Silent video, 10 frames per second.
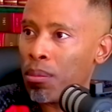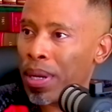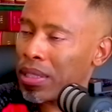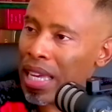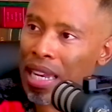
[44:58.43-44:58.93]

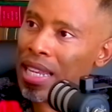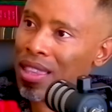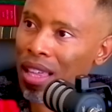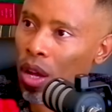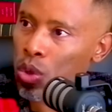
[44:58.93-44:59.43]
But can
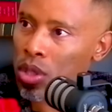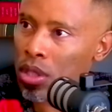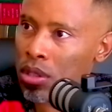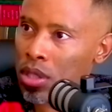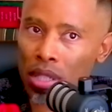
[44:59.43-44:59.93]

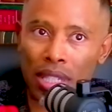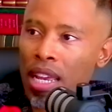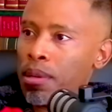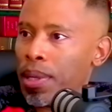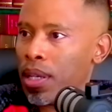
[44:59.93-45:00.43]
8,000
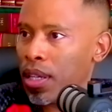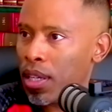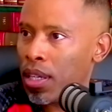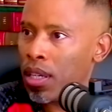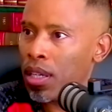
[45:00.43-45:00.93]
sustain me?
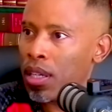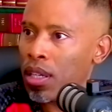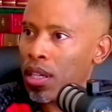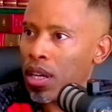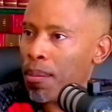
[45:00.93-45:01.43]

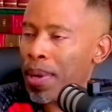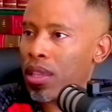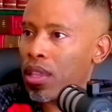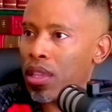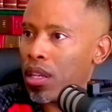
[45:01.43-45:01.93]
No. A
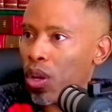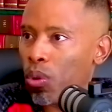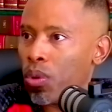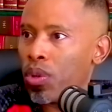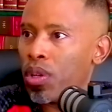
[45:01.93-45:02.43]
month?
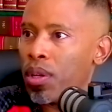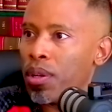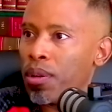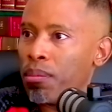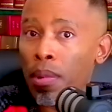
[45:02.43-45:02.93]
No.
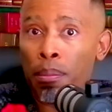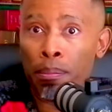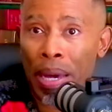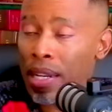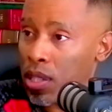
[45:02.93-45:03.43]

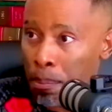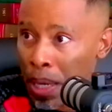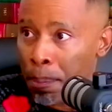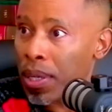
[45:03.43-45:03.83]
But it's a big